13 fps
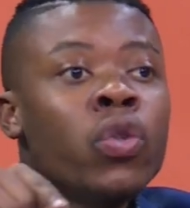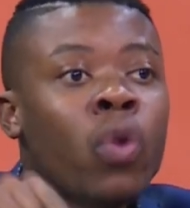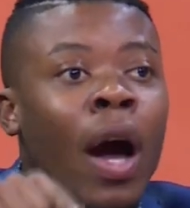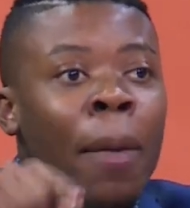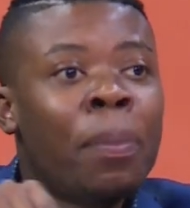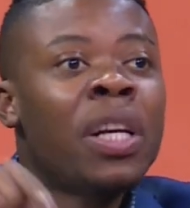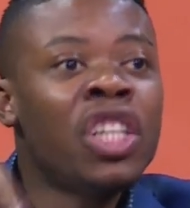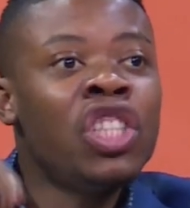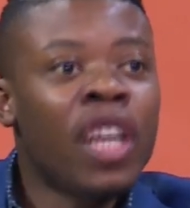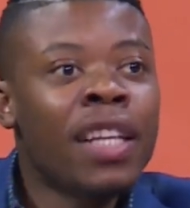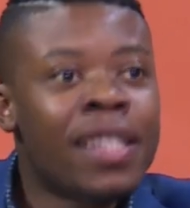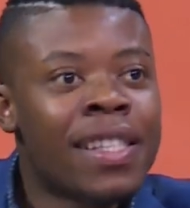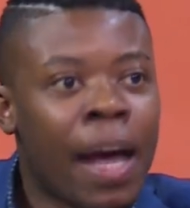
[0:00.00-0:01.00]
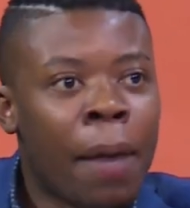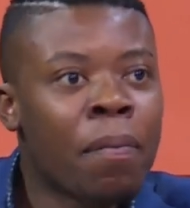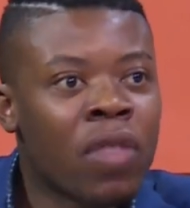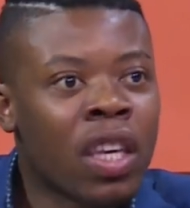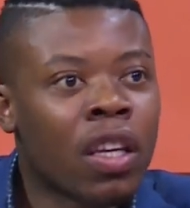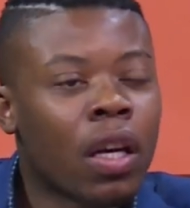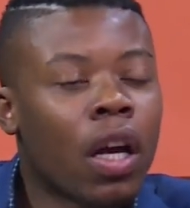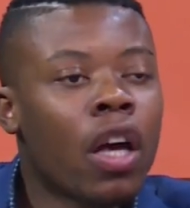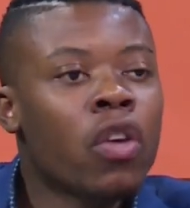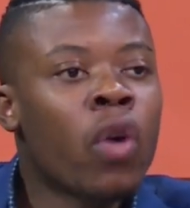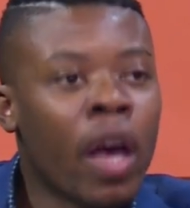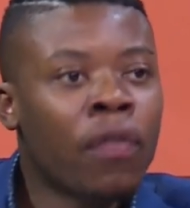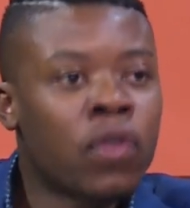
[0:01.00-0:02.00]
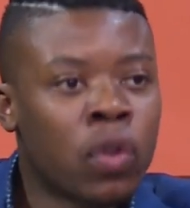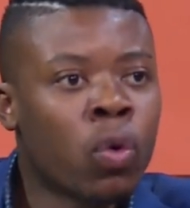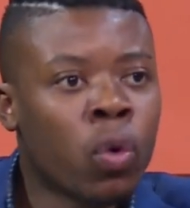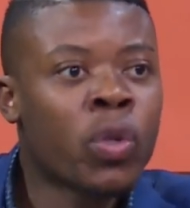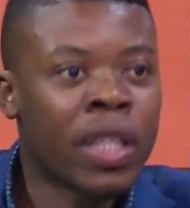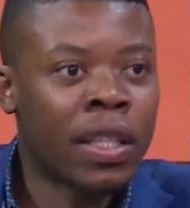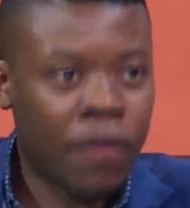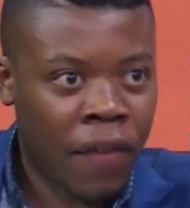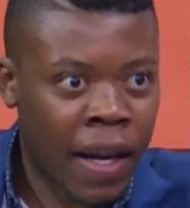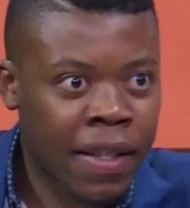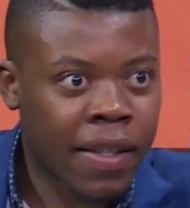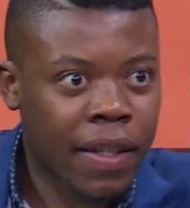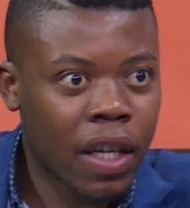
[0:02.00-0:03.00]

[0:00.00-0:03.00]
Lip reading: to appreciate something, you have to lose it first.